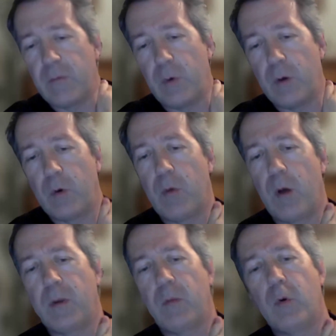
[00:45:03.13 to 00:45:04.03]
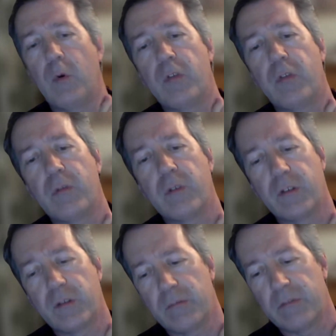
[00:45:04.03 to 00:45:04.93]
what might be worth
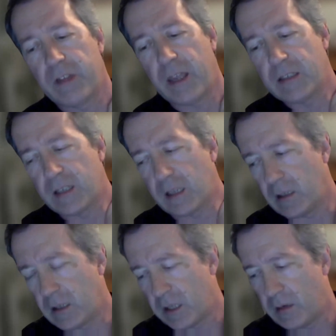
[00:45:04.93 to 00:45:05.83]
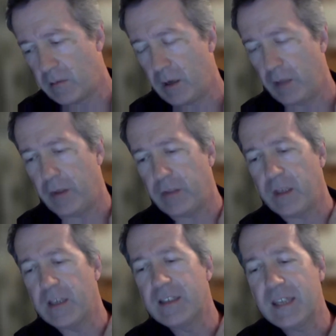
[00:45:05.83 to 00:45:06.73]
just stating is that I think
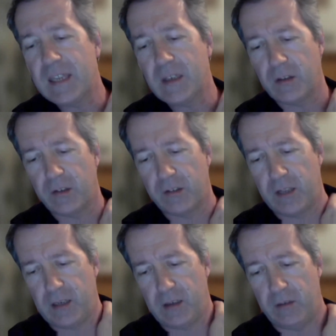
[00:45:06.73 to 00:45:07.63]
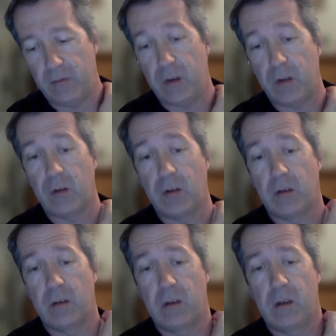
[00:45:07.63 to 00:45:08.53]
the intent of the standard is very good.
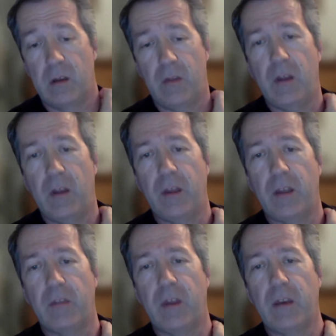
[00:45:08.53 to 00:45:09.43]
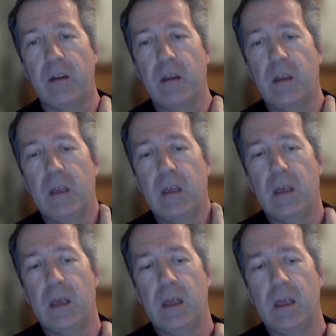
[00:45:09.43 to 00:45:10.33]
I think that
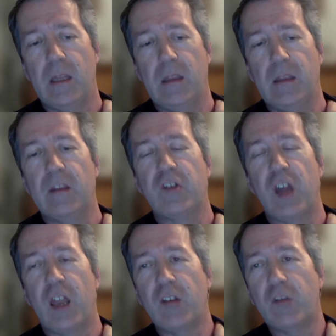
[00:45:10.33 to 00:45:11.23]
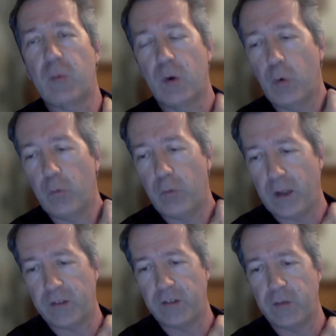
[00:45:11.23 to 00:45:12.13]
the challenge we all
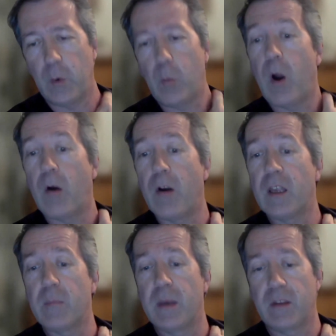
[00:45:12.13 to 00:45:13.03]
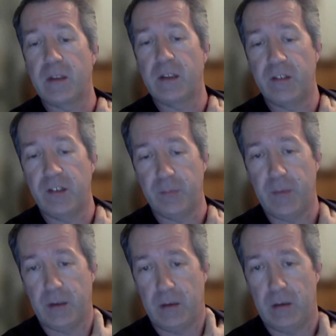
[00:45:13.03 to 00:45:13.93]
face is we're worrying about the
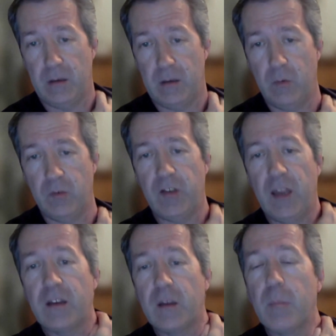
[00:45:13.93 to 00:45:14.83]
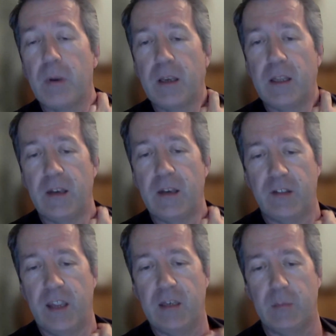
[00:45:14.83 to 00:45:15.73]
assessment, which is completely
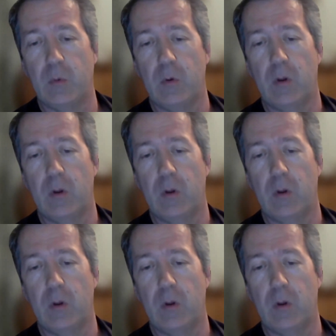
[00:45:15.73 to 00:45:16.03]
understandable.